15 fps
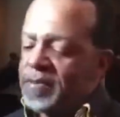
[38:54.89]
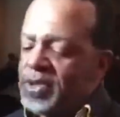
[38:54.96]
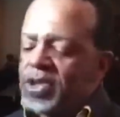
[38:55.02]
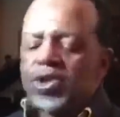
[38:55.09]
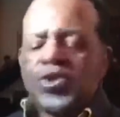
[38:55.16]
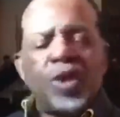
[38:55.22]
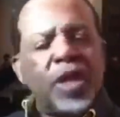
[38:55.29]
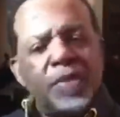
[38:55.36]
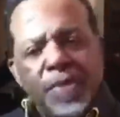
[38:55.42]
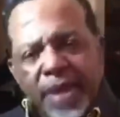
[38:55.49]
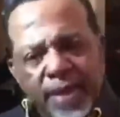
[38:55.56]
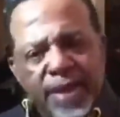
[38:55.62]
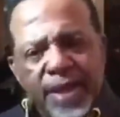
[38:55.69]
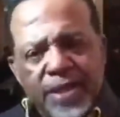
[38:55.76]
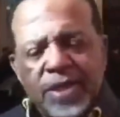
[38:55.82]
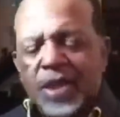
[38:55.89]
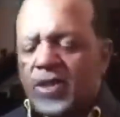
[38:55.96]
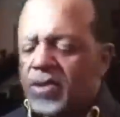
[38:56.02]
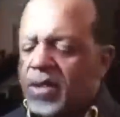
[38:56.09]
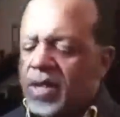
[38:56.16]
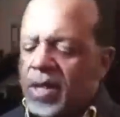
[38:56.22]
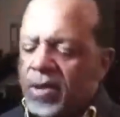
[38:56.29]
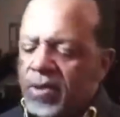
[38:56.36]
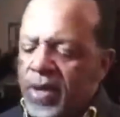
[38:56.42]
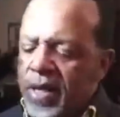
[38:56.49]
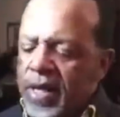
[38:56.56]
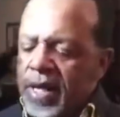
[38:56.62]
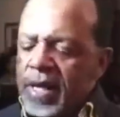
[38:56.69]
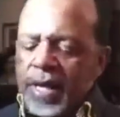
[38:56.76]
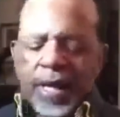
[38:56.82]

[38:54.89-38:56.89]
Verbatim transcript: I'm just trying to make things a little clearer.